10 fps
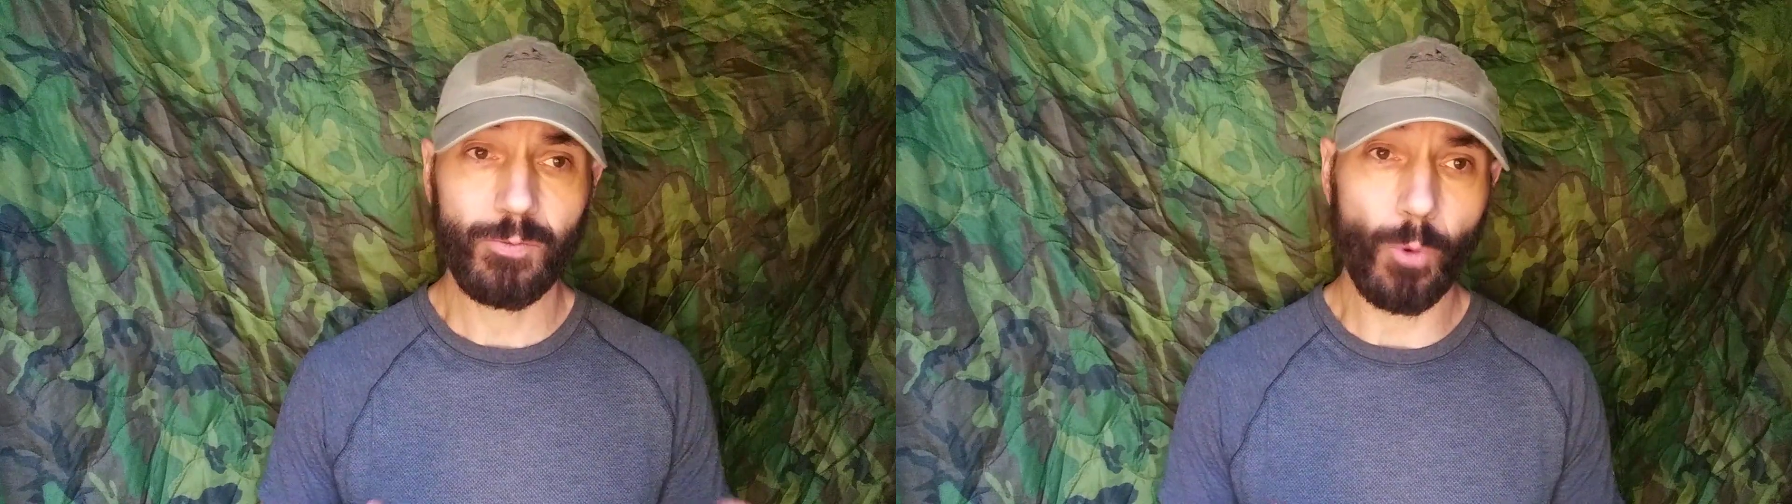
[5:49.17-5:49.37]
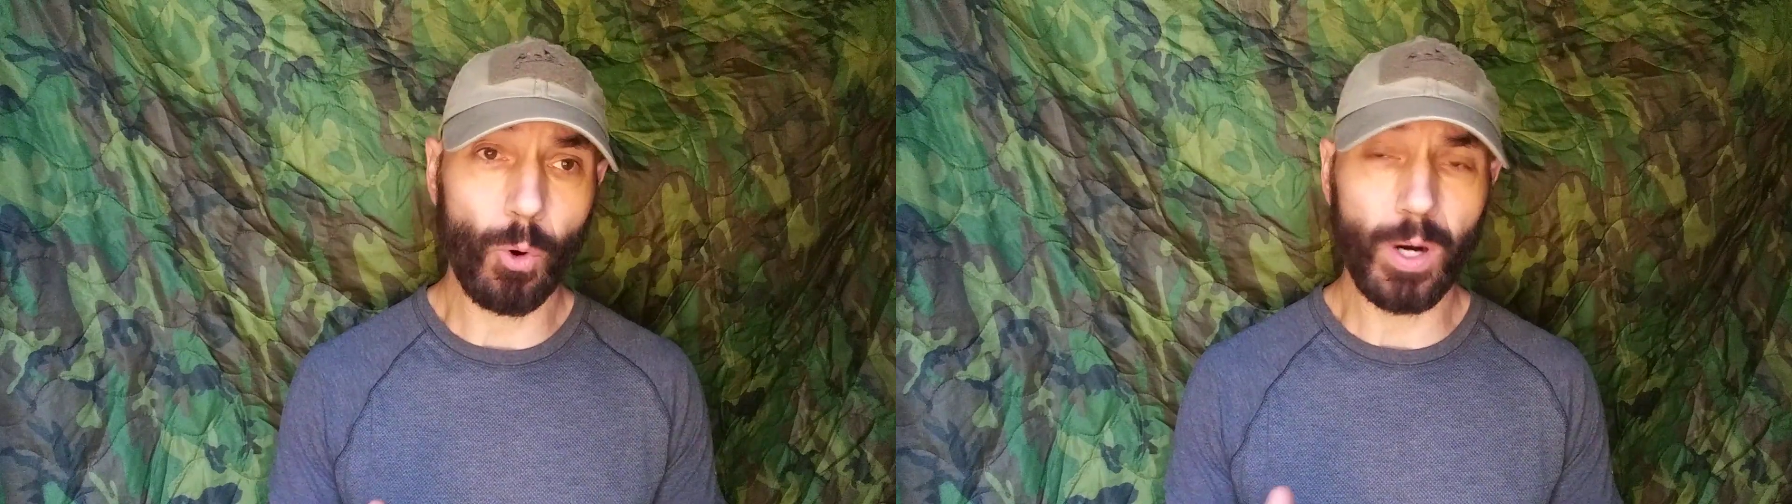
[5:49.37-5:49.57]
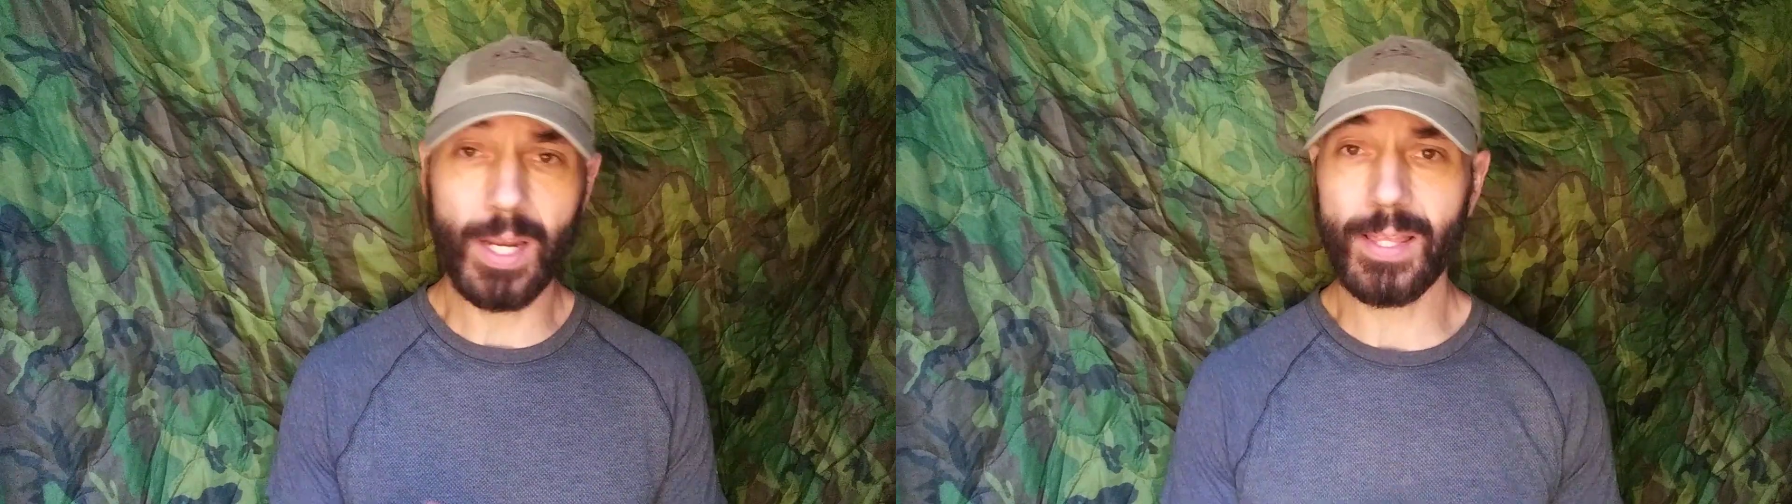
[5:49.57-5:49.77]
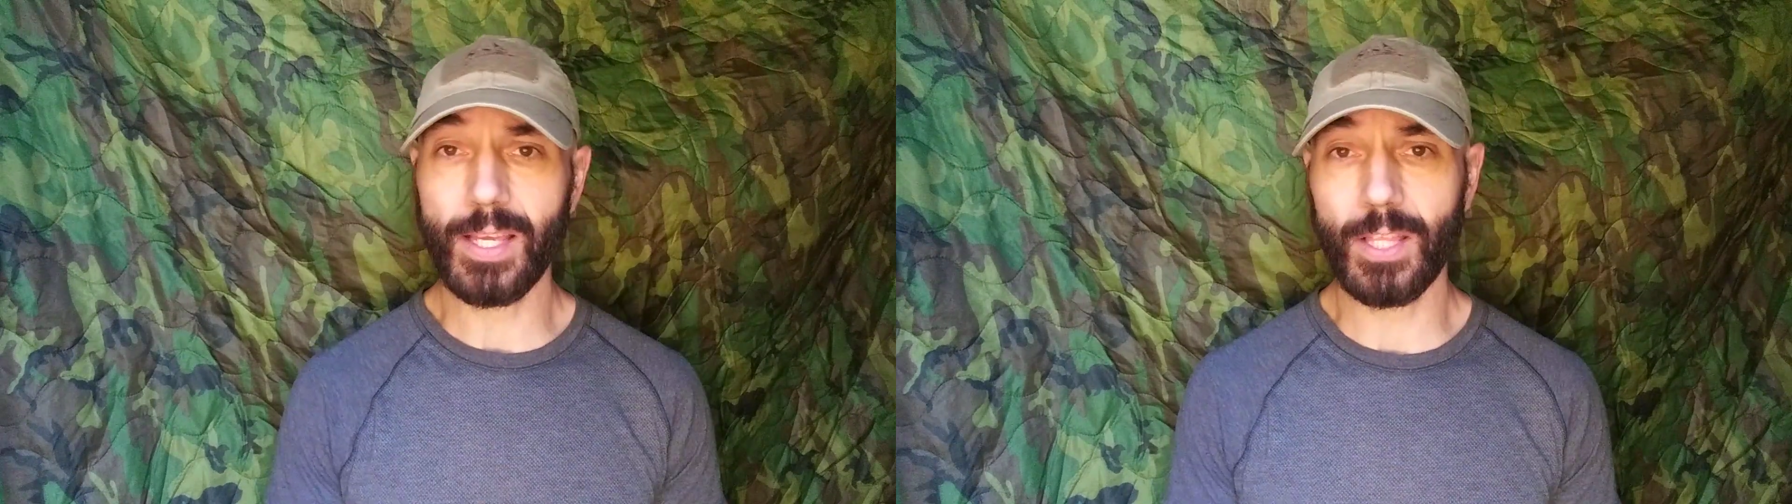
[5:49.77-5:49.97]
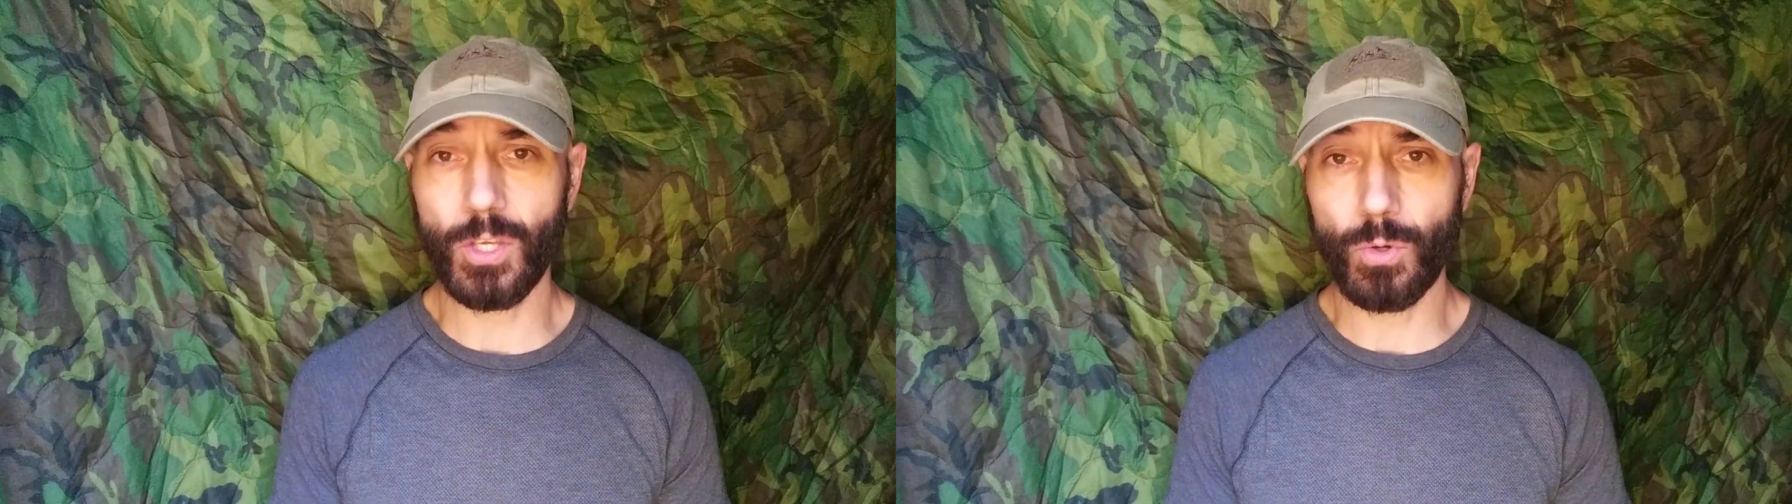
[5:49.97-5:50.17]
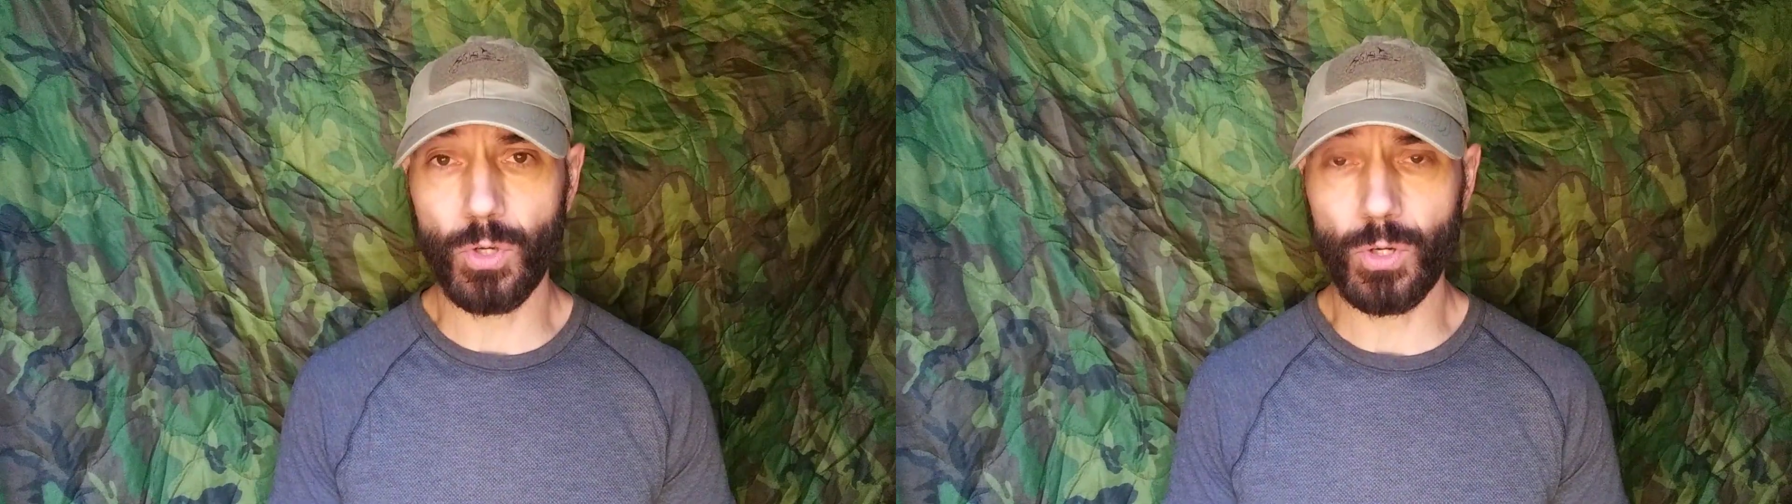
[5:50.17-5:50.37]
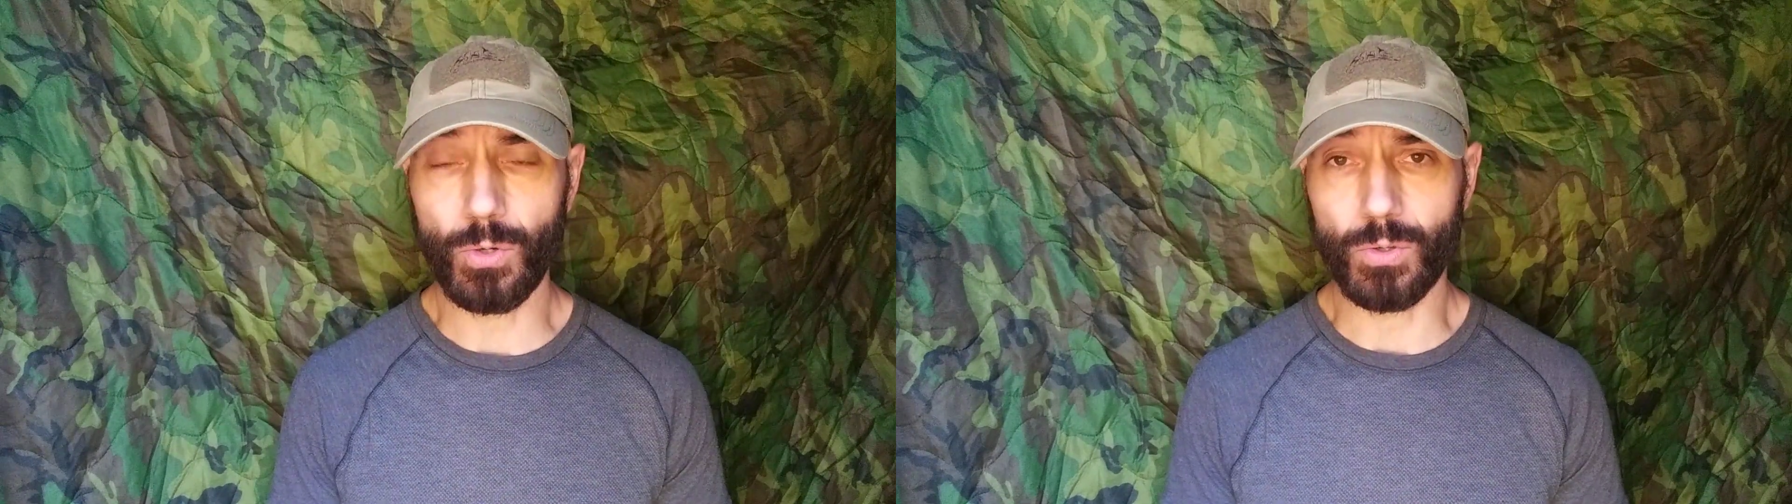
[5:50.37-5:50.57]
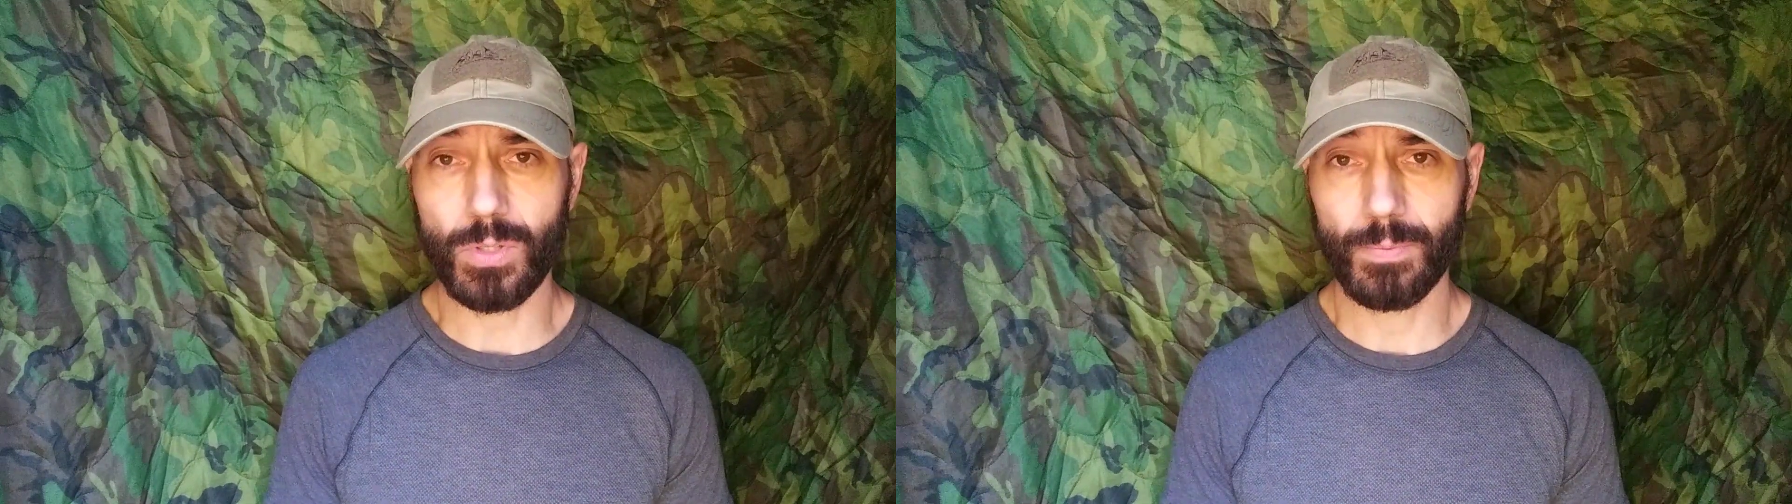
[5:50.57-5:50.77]
for anything that you
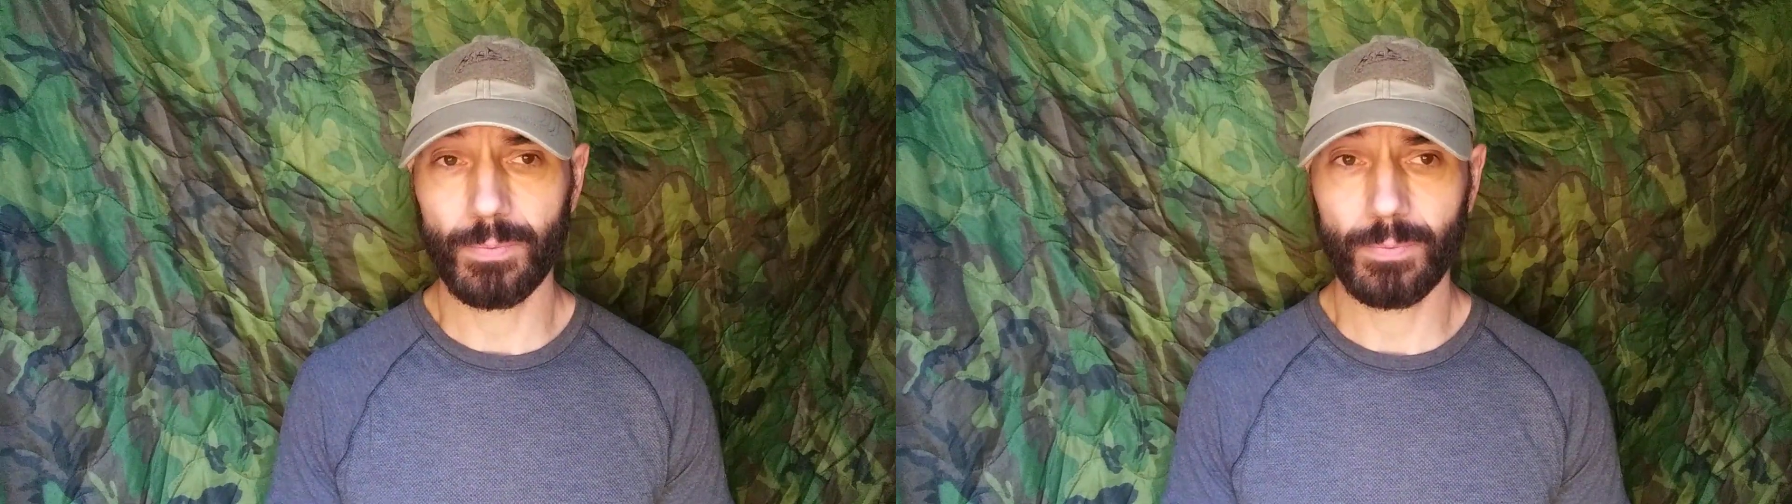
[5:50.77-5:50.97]
use.